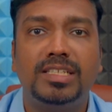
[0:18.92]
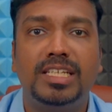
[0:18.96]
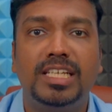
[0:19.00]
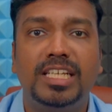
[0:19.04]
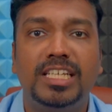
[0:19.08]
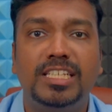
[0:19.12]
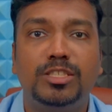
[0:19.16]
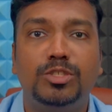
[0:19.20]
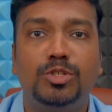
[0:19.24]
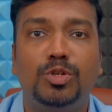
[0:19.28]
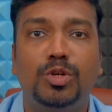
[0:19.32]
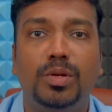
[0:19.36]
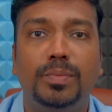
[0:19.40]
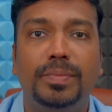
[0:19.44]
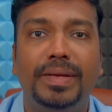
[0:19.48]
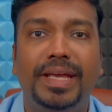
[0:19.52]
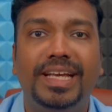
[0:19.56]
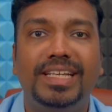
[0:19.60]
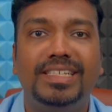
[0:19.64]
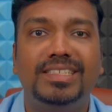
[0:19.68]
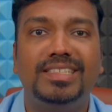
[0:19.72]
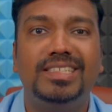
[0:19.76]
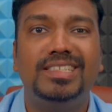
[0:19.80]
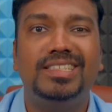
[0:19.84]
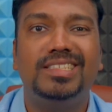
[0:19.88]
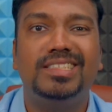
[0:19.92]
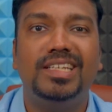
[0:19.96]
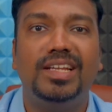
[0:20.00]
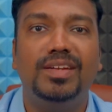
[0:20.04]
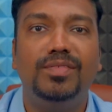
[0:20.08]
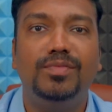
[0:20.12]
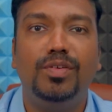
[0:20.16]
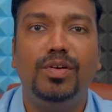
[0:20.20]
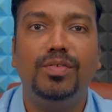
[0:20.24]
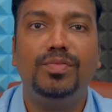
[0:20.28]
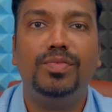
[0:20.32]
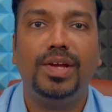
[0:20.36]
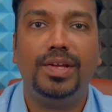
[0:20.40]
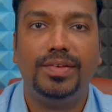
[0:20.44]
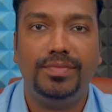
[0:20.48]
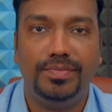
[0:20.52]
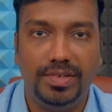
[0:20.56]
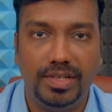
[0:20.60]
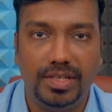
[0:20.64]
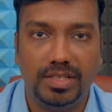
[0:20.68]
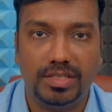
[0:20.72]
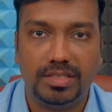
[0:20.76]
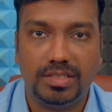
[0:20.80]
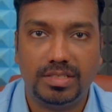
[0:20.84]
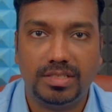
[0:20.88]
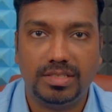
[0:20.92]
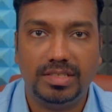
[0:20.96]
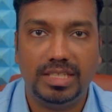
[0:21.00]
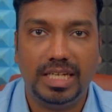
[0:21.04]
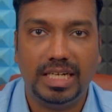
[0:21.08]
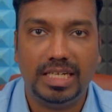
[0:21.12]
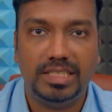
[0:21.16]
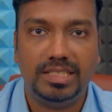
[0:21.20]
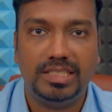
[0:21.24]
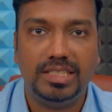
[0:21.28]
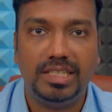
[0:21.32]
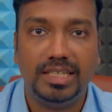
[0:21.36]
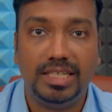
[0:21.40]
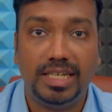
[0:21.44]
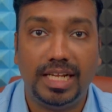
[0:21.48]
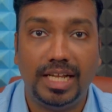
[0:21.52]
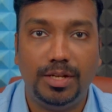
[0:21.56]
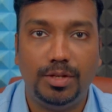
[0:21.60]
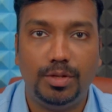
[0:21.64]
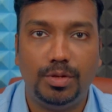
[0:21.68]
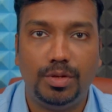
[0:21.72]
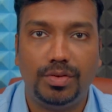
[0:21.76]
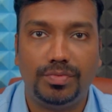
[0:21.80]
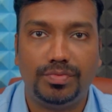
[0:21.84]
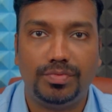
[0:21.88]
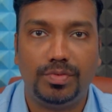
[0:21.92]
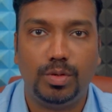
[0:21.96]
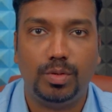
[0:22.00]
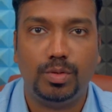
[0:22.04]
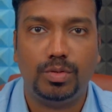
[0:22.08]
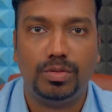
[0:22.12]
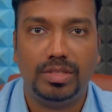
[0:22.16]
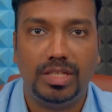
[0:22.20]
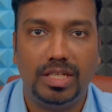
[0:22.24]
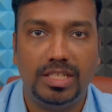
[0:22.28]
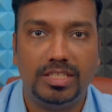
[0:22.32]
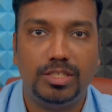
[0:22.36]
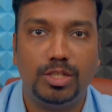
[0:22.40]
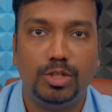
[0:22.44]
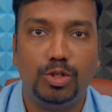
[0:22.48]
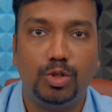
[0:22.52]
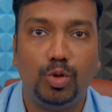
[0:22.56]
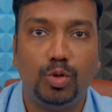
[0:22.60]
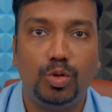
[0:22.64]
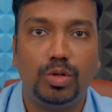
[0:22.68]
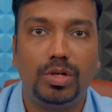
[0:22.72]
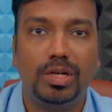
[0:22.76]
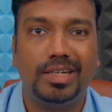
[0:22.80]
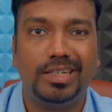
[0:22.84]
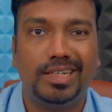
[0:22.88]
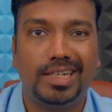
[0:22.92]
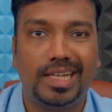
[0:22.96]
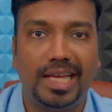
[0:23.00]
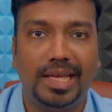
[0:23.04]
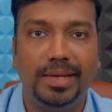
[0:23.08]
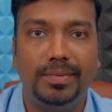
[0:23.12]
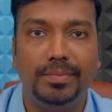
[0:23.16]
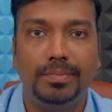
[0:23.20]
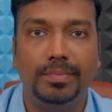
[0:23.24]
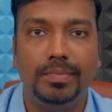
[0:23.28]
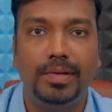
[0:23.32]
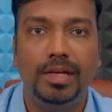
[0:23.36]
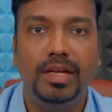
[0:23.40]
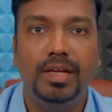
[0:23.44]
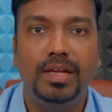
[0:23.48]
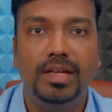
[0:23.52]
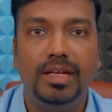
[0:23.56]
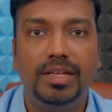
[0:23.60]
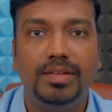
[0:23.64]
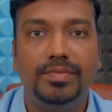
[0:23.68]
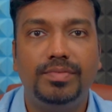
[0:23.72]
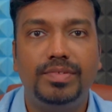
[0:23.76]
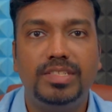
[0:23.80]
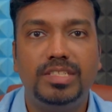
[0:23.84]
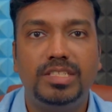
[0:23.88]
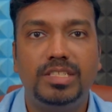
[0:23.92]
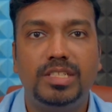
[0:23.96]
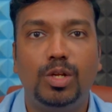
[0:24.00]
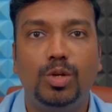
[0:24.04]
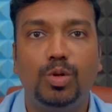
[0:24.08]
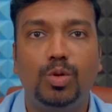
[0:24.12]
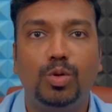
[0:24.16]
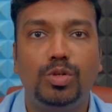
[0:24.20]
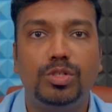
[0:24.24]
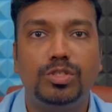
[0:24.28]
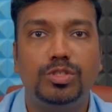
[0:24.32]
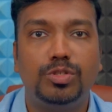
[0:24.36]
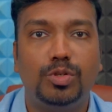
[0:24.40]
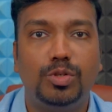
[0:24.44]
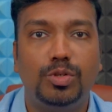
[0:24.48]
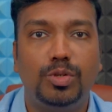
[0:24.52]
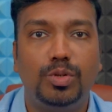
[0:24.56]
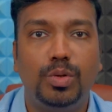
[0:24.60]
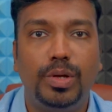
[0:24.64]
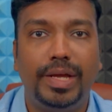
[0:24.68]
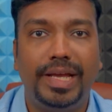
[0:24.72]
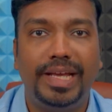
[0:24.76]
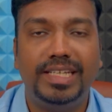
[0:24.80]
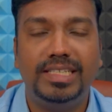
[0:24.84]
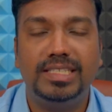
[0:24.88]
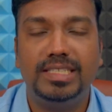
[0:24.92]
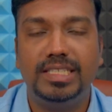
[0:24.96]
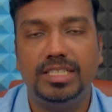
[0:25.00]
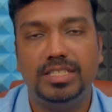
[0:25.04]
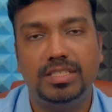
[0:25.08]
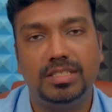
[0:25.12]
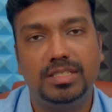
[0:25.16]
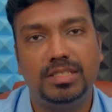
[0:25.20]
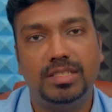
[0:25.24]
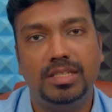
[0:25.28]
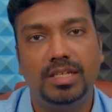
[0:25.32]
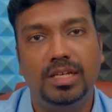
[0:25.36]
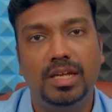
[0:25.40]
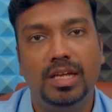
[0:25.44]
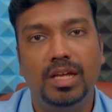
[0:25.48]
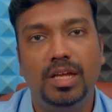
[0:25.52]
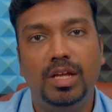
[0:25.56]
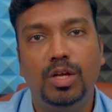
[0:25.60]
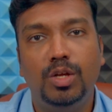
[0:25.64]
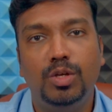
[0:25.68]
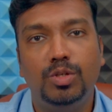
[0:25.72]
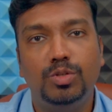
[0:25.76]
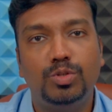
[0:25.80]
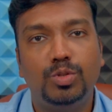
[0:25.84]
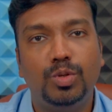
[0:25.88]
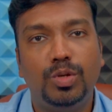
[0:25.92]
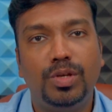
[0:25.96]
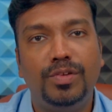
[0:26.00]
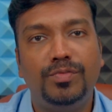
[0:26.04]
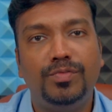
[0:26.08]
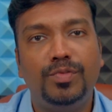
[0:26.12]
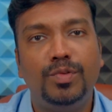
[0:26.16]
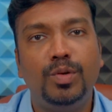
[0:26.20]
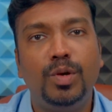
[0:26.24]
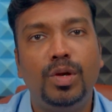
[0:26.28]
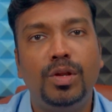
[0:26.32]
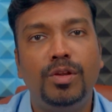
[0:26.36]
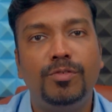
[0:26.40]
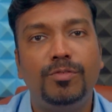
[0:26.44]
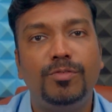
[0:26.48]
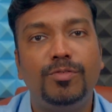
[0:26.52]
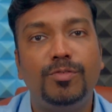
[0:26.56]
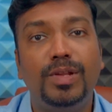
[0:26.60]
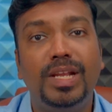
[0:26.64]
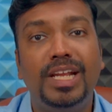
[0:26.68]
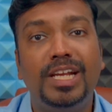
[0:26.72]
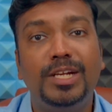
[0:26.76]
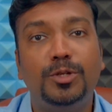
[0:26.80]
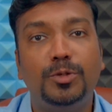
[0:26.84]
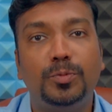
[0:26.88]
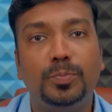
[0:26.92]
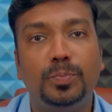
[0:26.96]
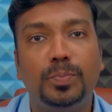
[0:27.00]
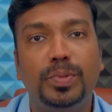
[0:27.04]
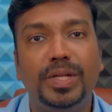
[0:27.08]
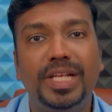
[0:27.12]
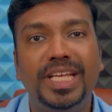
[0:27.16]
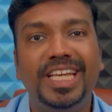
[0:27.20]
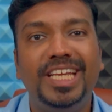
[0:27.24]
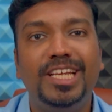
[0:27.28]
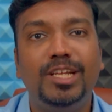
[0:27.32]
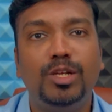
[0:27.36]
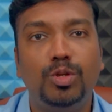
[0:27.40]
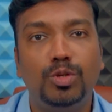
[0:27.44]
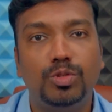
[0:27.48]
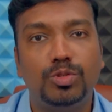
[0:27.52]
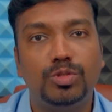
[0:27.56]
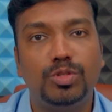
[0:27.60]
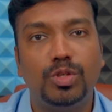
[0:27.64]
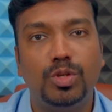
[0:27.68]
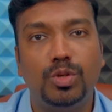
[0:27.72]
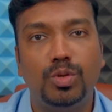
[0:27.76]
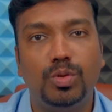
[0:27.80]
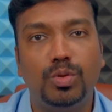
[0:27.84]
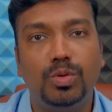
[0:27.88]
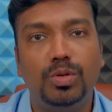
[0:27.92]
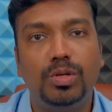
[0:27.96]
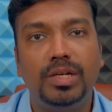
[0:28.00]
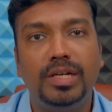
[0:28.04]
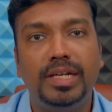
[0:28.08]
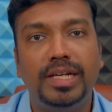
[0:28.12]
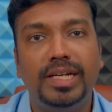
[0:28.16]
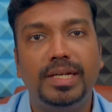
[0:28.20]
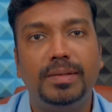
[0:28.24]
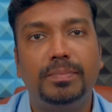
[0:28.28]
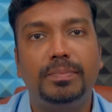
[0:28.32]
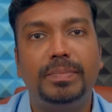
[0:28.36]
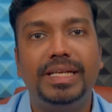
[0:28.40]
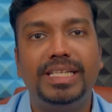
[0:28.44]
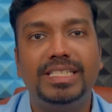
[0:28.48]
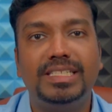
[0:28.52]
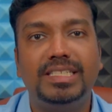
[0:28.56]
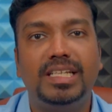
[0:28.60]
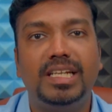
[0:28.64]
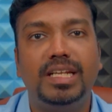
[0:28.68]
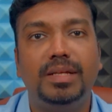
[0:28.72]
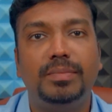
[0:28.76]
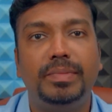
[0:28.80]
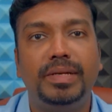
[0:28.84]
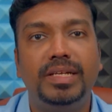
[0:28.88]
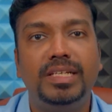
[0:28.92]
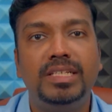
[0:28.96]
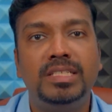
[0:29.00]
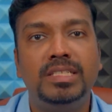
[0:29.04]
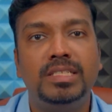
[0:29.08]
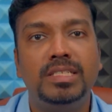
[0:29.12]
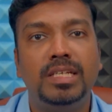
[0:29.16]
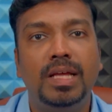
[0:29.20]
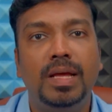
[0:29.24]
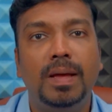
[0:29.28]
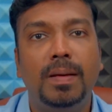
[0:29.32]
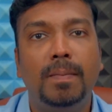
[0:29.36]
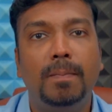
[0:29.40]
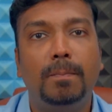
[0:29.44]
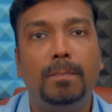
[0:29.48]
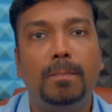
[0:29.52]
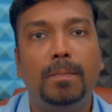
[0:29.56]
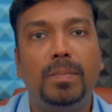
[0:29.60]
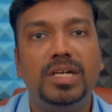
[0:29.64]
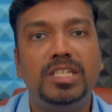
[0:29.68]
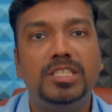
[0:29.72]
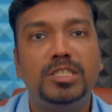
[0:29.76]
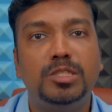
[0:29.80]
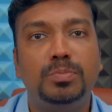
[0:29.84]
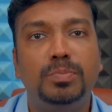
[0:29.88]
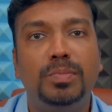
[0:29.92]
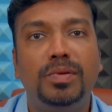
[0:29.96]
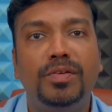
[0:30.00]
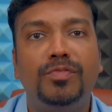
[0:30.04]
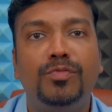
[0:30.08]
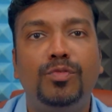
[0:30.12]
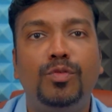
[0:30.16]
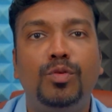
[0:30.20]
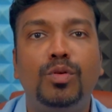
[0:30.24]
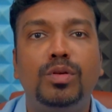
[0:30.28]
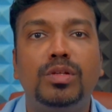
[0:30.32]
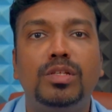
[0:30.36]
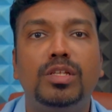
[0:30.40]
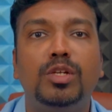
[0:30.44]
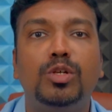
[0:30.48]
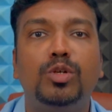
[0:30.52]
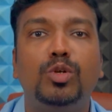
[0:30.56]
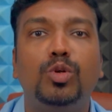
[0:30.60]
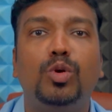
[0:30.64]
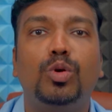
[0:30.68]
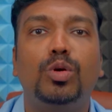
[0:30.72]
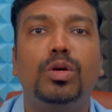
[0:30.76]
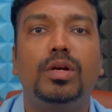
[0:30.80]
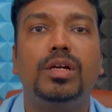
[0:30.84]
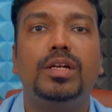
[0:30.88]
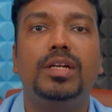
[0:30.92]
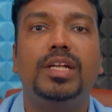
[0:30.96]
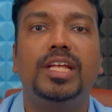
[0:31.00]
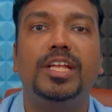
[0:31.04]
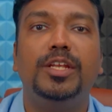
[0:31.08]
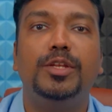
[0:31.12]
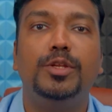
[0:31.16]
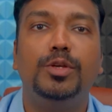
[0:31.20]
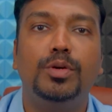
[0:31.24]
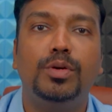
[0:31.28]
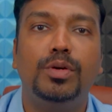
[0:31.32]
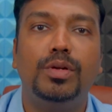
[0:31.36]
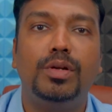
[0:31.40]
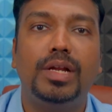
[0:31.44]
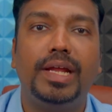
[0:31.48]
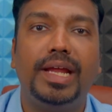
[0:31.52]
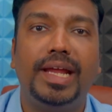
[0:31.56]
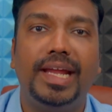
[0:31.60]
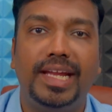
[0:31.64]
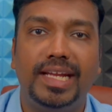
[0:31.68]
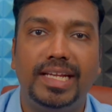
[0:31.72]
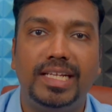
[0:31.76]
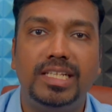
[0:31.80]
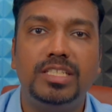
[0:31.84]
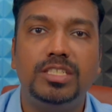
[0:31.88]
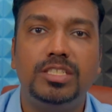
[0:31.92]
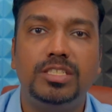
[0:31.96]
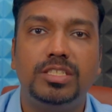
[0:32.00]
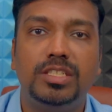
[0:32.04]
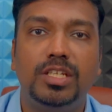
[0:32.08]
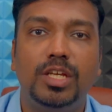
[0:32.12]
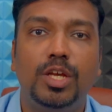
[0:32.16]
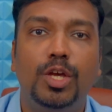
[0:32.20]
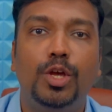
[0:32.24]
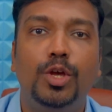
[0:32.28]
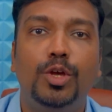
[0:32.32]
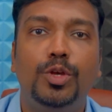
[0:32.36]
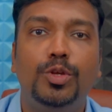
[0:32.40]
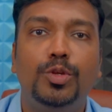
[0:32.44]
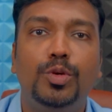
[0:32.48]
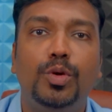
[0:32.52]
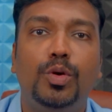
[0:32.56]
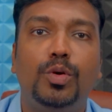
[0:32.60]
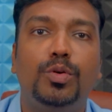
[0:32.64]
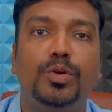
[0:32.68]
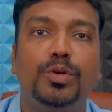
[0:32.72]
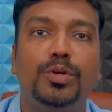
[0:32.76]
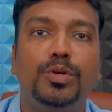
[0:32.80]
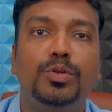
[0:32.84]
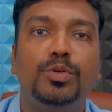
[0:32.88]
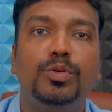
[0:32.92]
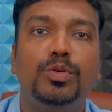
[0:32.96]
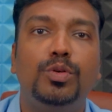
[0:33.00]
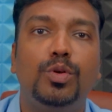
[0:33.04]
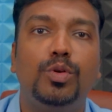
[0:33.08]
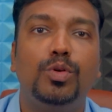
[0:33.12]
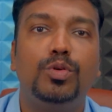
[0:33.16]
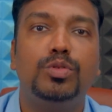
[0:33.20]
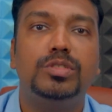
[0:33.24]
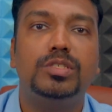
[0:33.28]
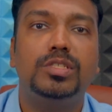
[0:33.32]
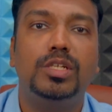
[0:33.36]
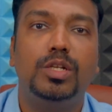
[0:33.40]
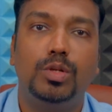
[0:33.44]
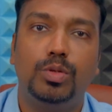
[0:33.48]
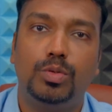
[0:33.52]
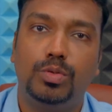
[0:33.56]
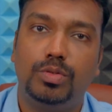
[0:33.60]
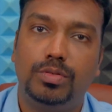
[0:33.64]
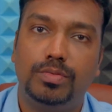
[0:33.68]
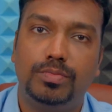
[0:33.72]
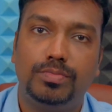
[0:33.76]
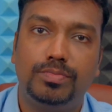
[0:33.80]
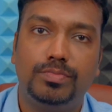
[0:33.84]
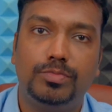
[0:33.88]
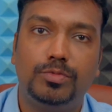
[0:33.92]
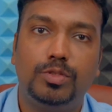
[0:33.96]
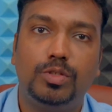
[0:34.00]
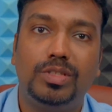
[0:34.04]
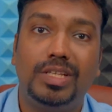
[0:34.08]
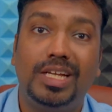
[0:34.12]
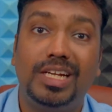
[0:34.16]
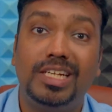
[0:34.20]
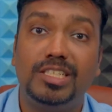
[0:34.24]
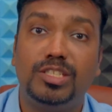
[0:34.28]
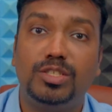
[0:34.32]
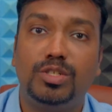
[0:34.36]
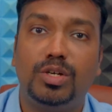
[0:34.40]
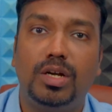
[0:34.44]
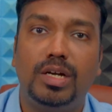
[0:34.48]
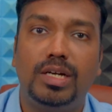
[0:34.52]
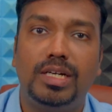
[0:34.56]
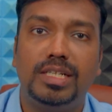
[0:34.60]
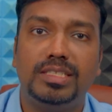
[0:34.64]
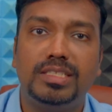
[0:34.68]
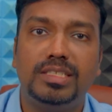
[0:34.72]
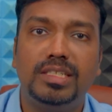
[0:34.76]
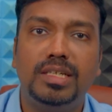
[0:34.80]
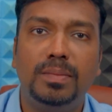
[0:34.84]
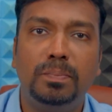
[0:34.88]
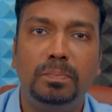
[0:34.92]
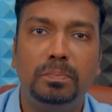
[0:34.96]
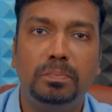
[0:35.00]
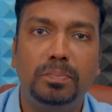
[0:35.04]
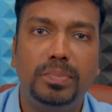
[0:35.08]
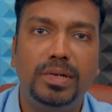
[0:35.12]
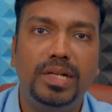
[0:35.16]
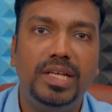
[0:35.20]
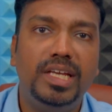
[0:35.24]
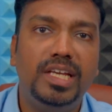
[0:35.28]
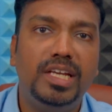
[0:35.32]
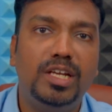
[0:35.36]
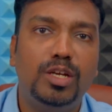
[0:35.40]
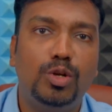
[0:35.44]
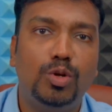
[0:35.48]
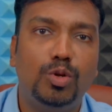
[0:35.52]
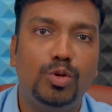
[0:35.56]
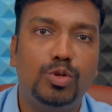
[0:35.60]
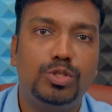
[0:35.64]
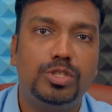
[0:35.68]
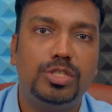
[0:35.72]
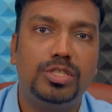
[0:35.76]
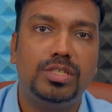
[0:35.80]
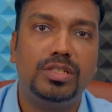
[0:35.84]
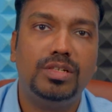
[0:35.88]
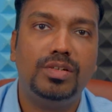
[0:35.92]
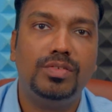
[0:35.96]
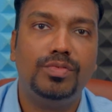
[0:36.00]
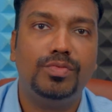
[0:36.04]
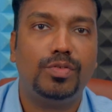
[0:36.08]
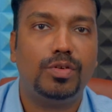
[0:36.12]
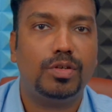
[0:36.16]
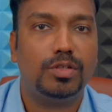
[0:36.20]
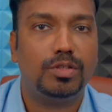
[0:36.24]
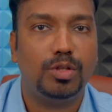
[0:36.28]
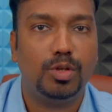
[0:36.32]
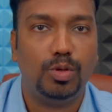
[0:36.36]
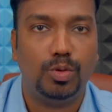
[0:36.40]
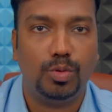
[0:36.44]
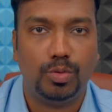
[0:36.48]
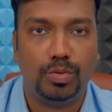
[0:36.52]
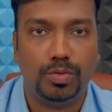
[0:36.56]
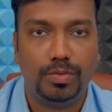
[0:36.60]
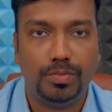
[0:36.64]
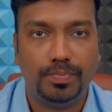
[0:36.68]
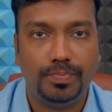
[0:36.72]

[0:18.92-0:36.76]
is going to be existent for 5 years. That is the tenure of the loan. That is the total time in which the loan is going to exist. So if you are willing to pre-close the loan, it basically means much before the total tenure ends, you're going to close the loan. So that is called as a pre-closure for the loan.